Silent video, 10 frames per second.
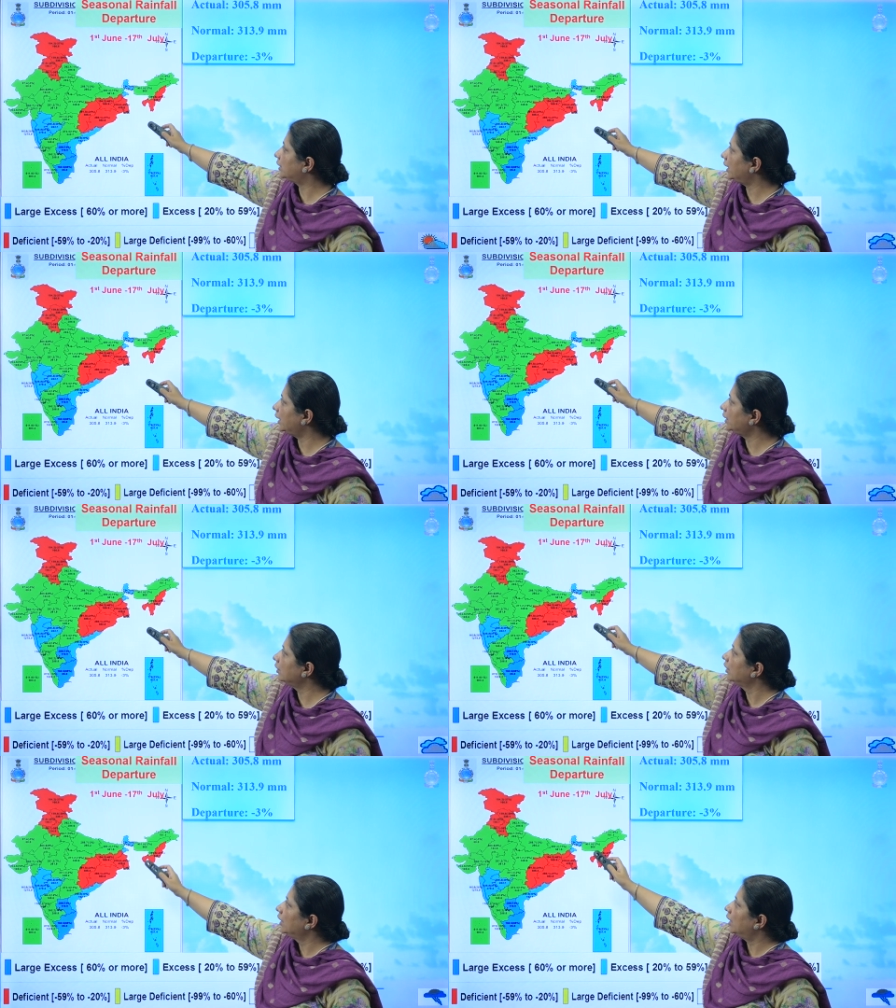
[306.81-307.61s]
red,
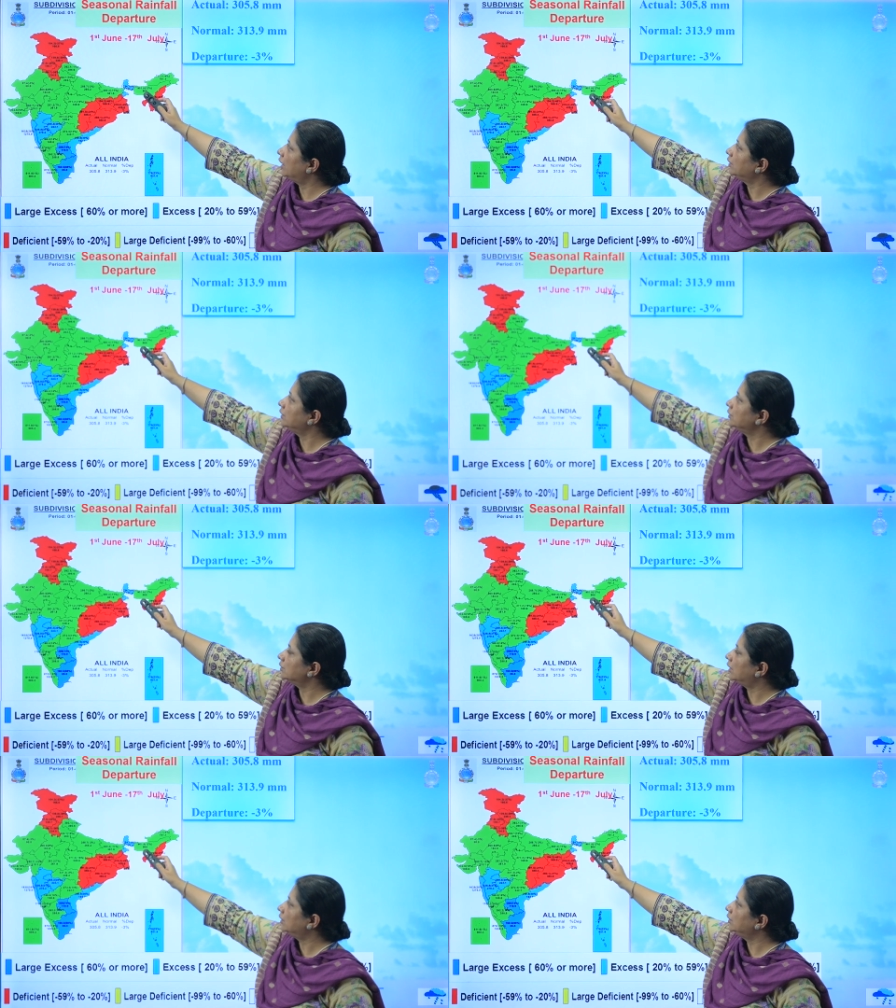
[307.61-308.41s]
and
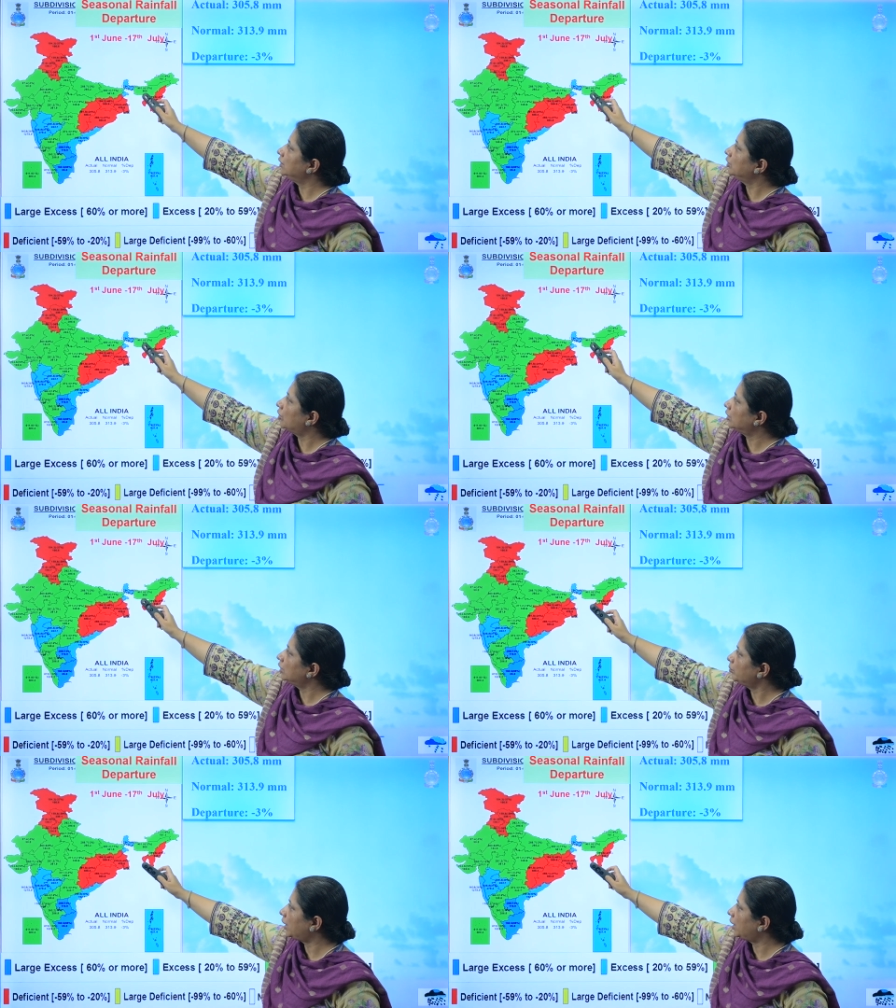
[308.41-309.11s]
the northern